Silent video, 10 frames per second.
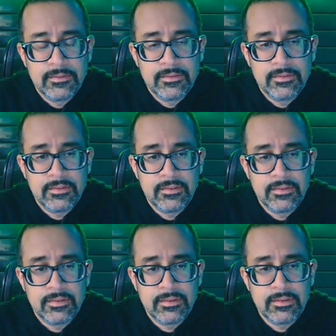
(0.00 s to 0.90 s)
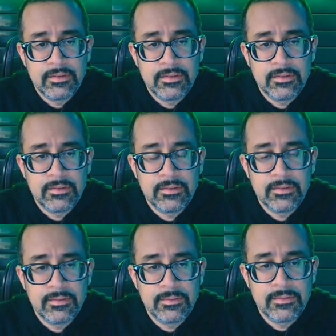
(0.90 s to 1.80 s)

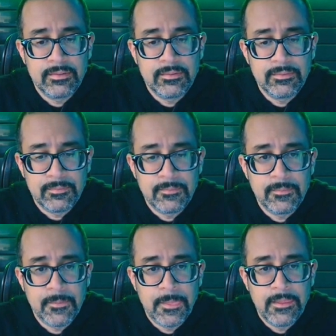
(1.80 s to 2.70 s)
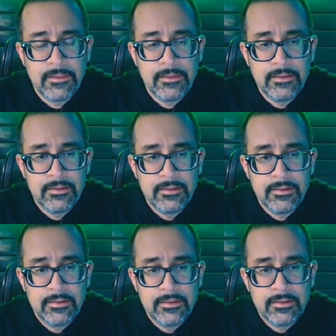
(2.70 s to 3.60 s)

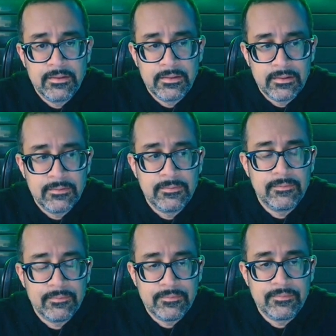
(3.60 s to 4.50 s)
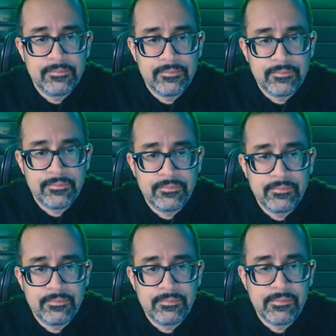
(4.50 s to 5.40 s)

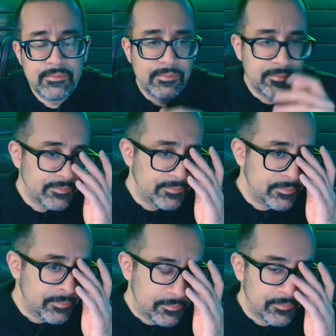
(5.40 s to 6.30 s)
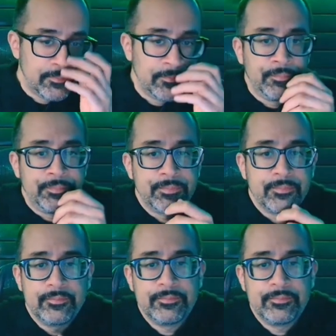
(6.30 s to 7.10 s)
No words are spoken by the person on screen.